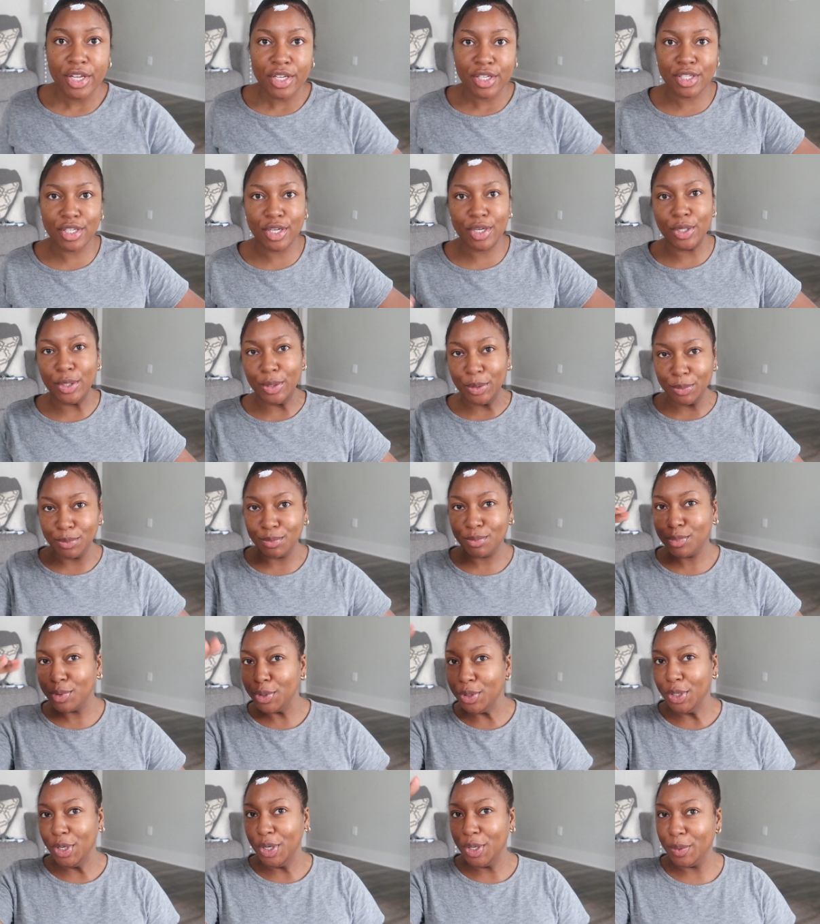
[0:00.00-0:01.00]
so
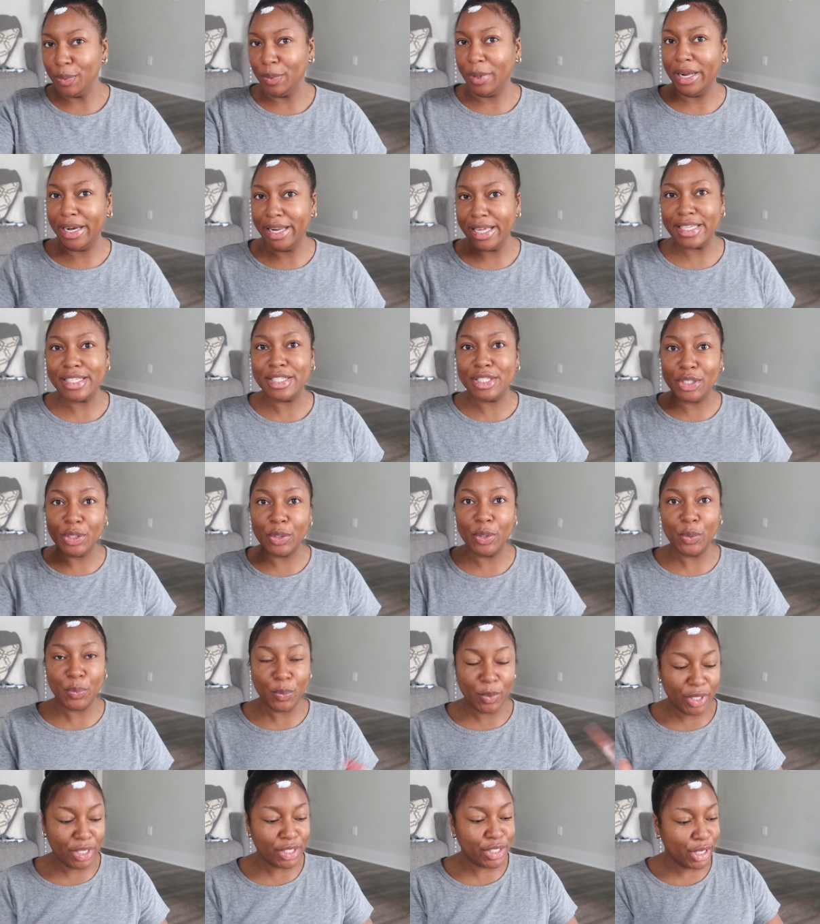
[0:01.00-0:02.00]
you know but that's
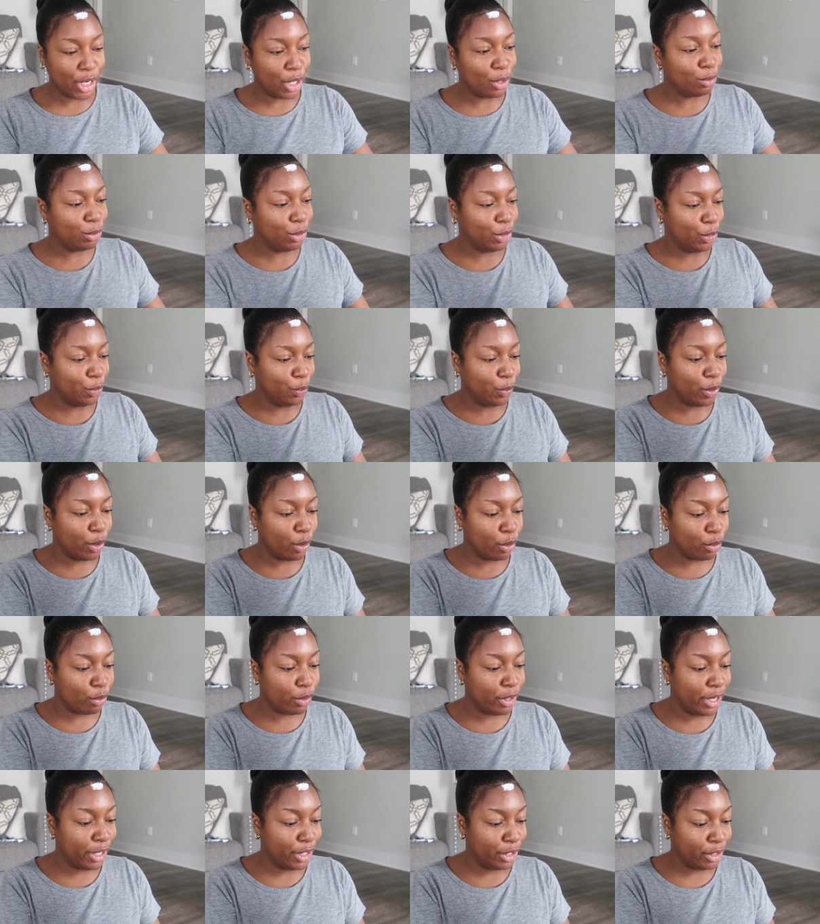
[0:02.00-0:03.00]
doing what it's gonna do we're gonna
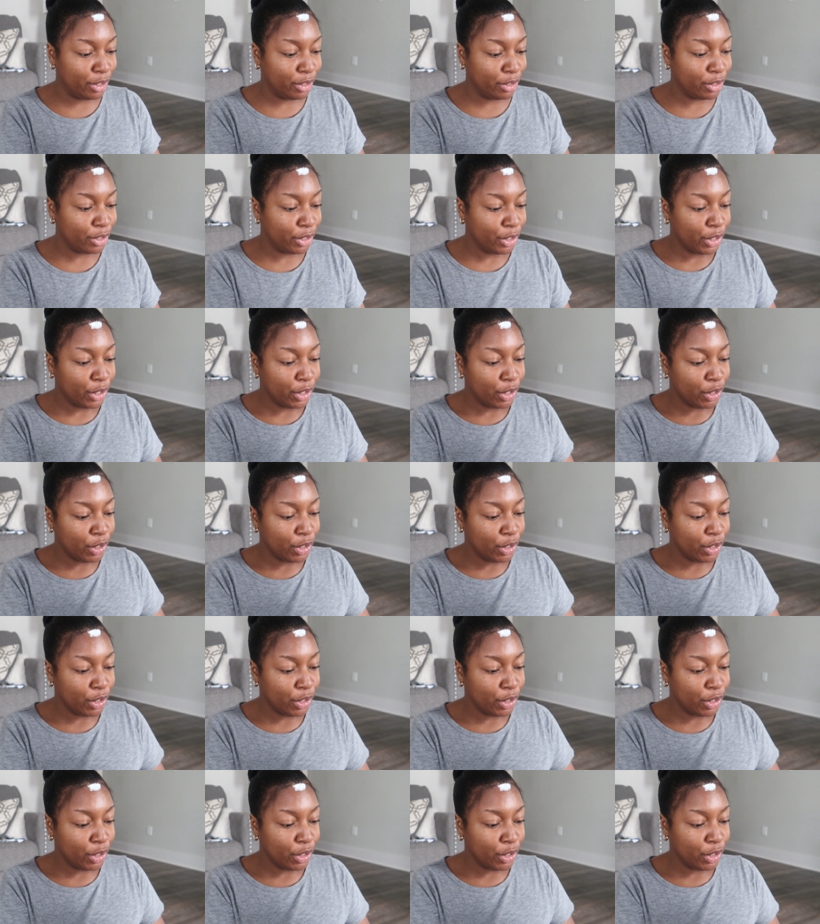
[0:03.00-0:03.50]
go ahead and